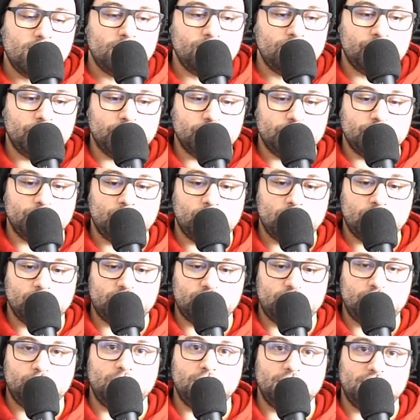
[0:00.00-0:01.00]
there's more
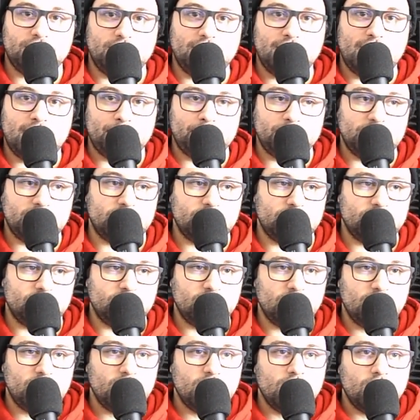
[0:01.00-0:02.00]
to it than that,
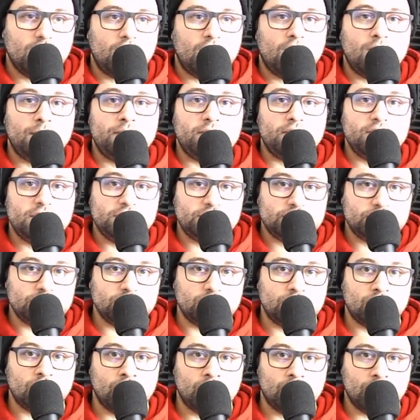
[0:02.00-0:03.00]
because
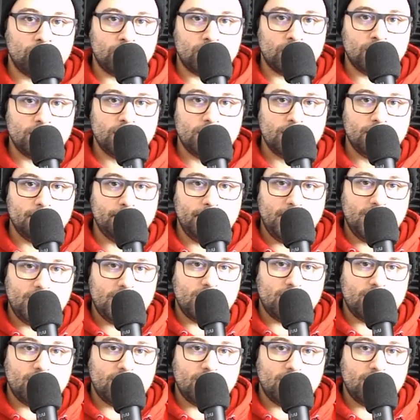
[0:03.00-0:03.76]
Operation Core may